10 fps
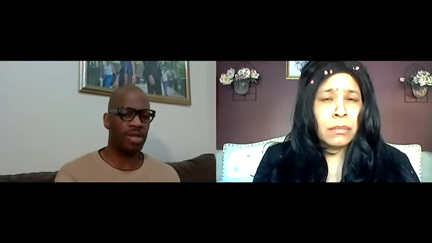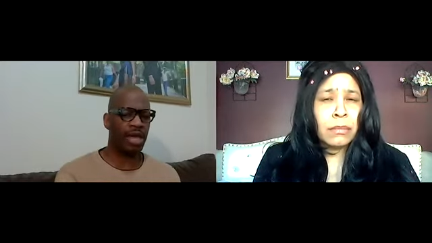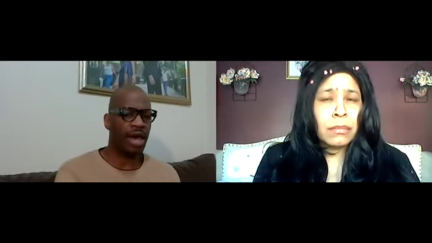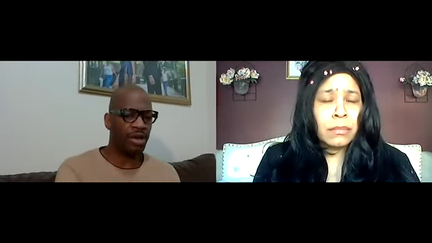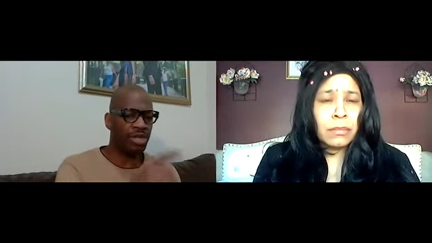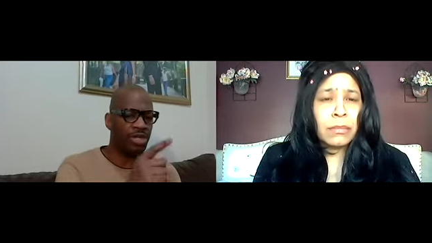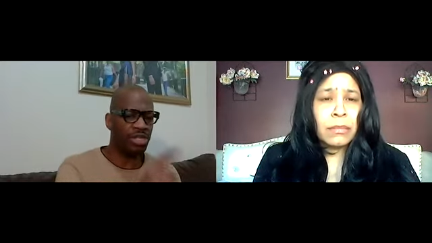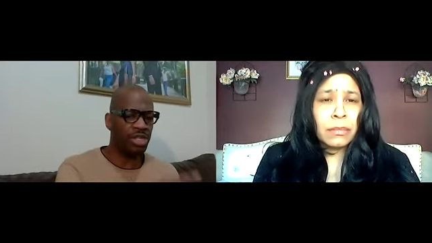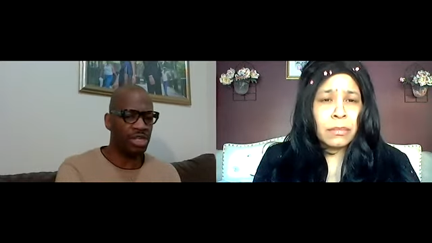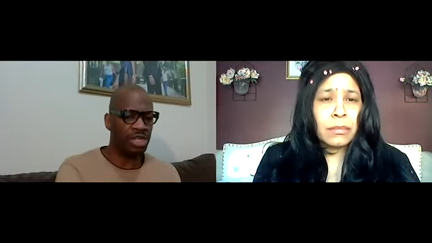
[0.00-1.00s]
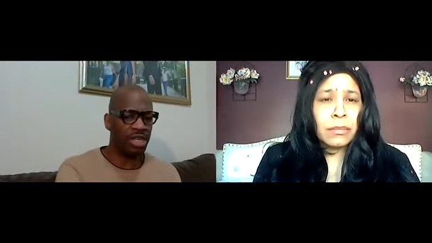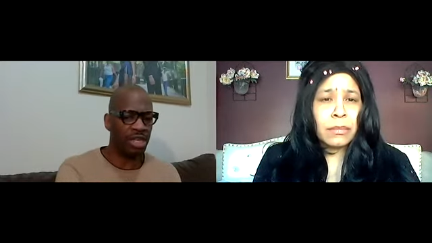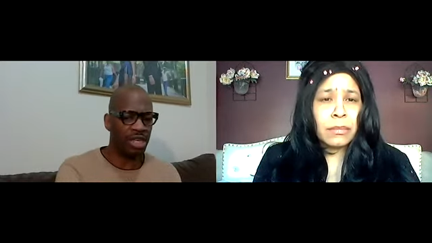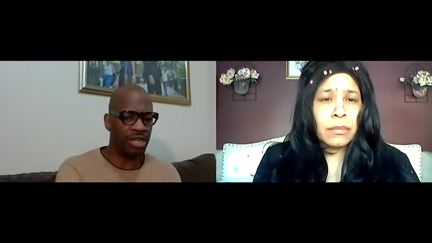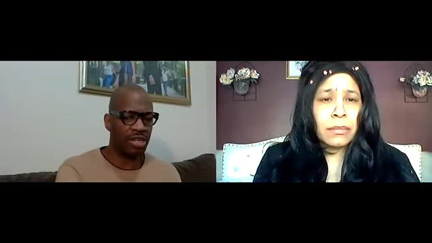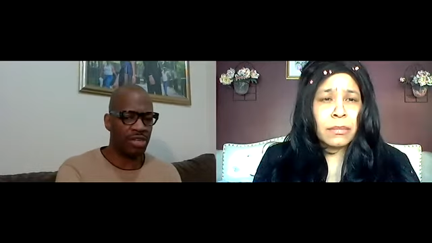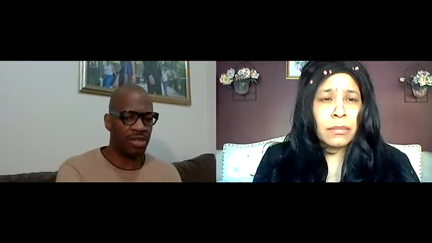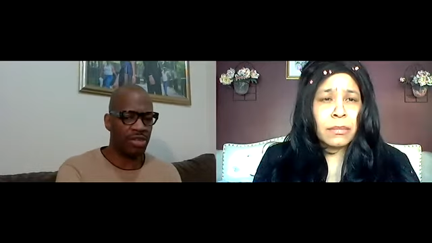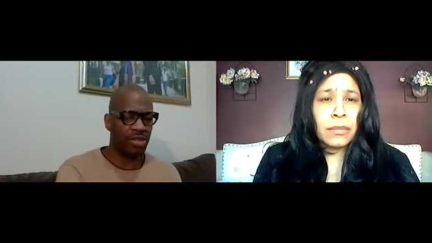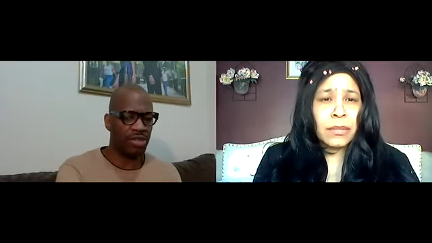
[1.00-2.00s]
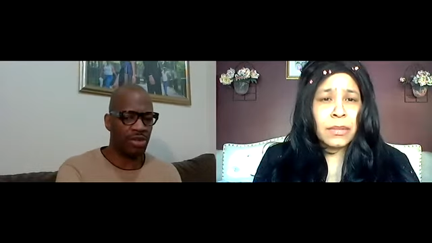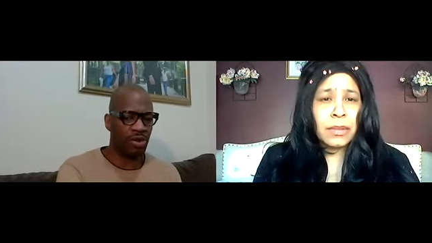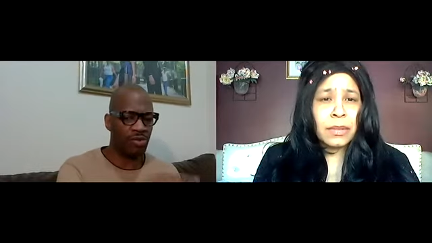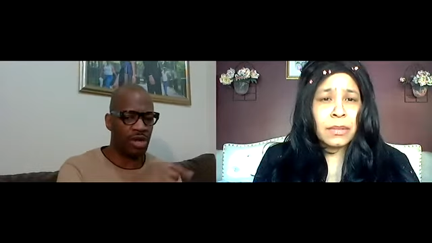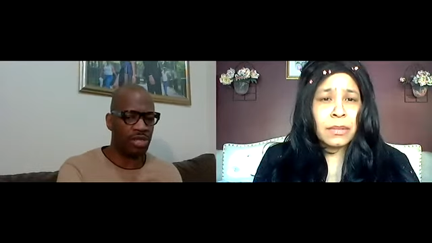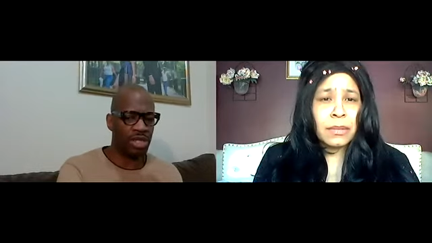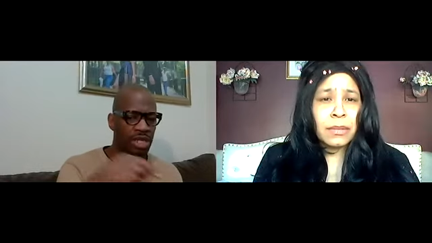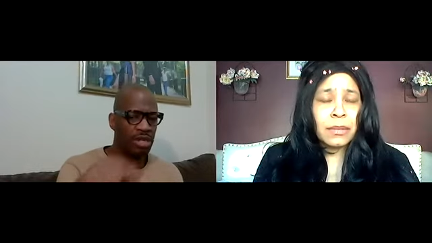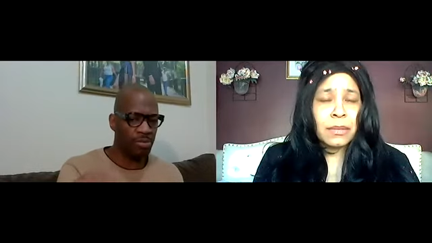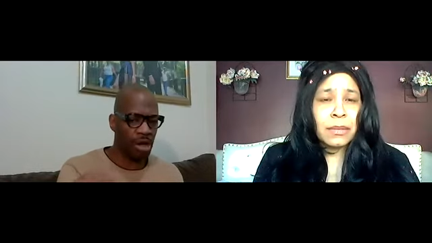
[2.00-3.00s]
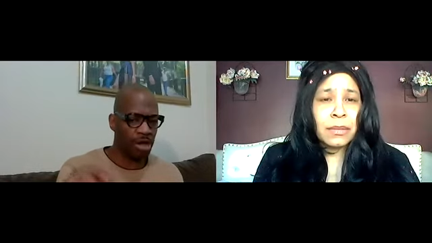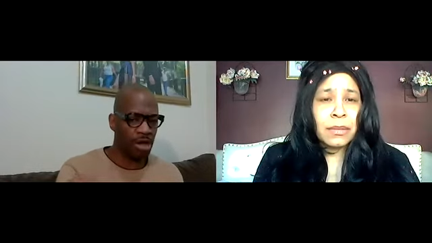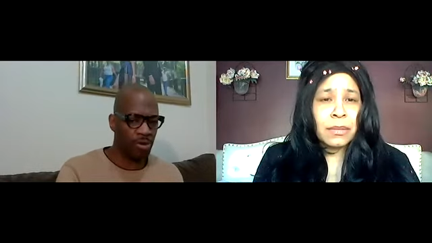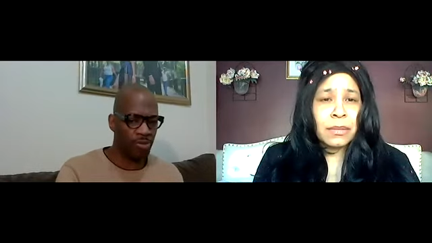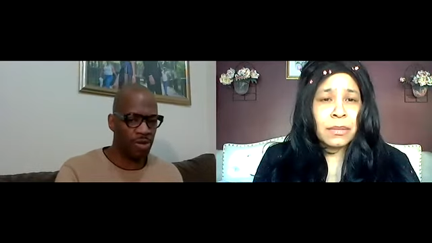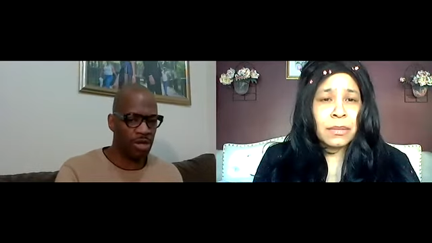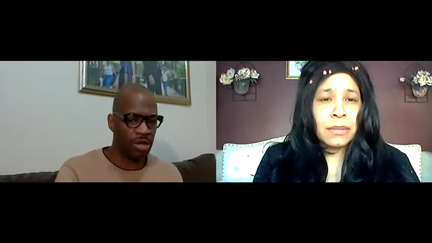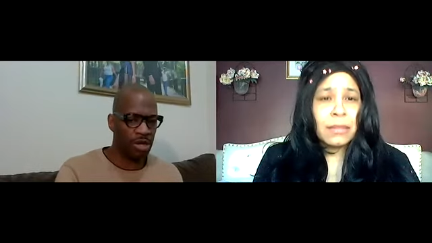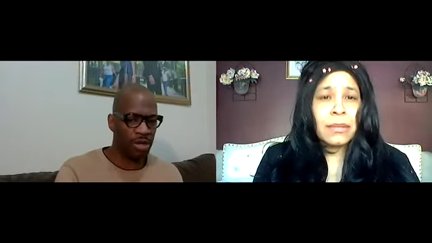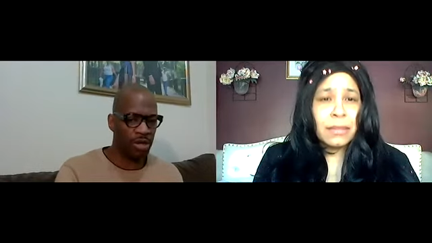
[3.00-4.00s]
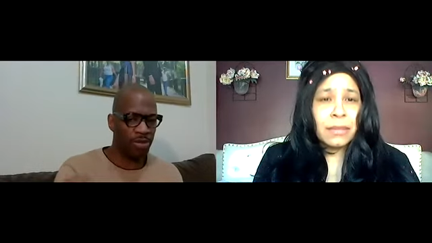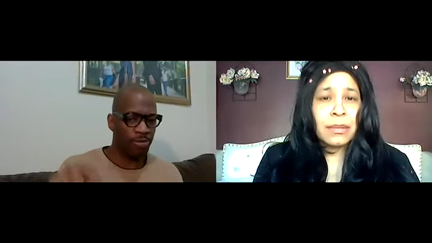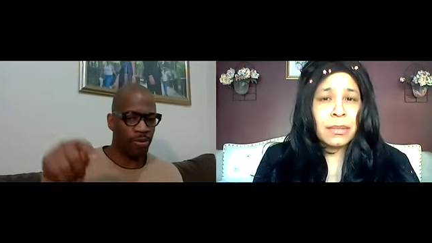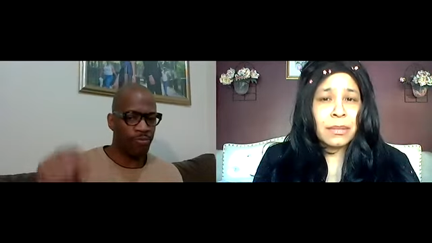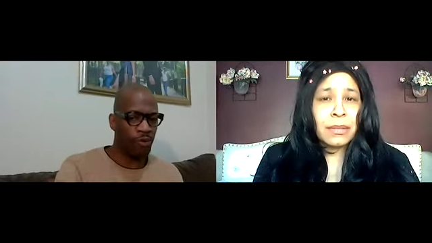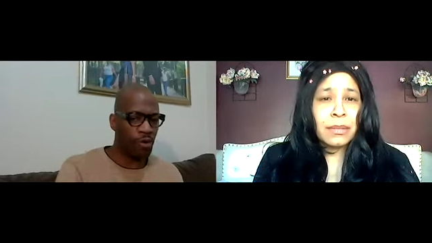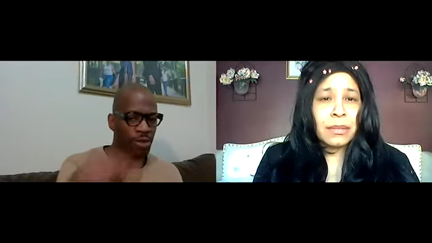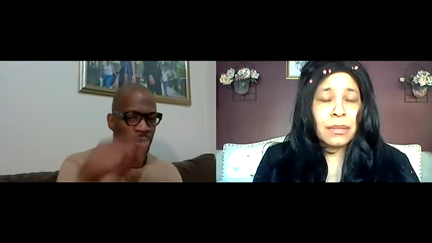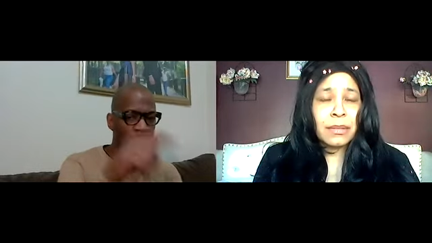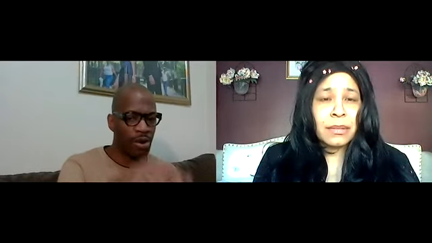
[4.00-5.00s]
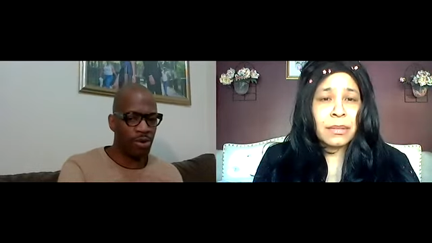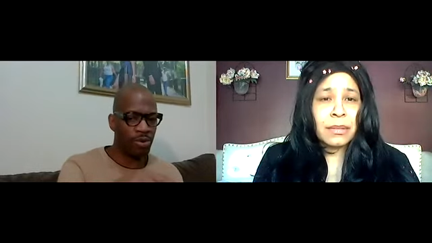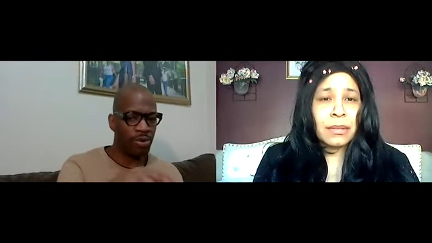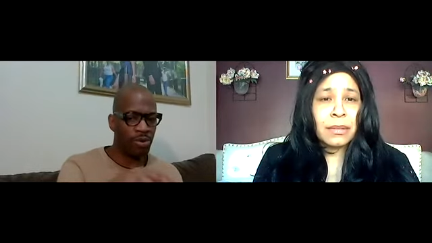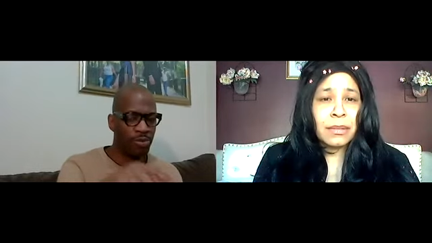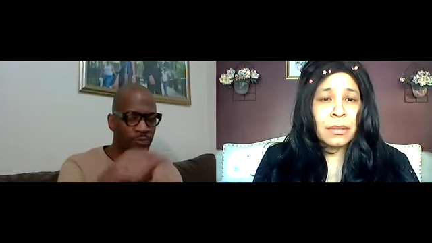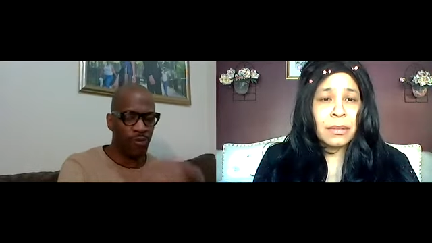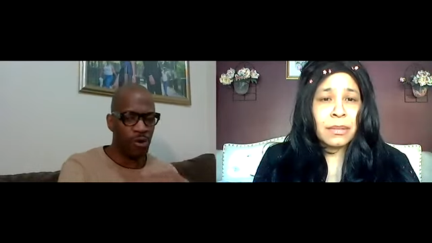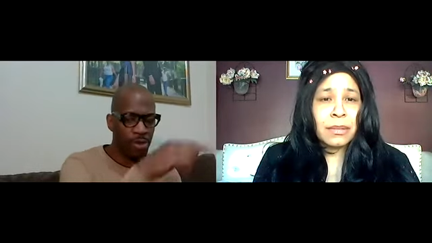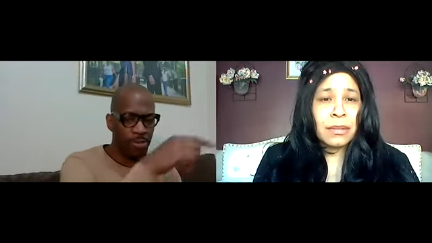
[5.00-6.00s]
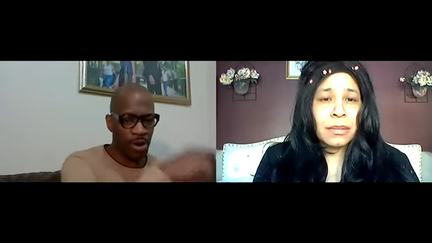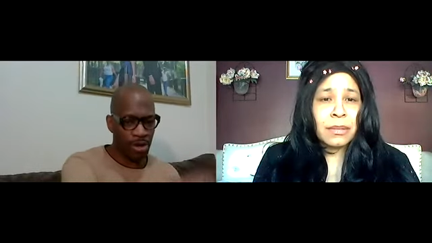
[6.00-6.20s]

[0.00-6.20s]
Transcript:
Speaker 1: How does she get arrested in Montgomery before the march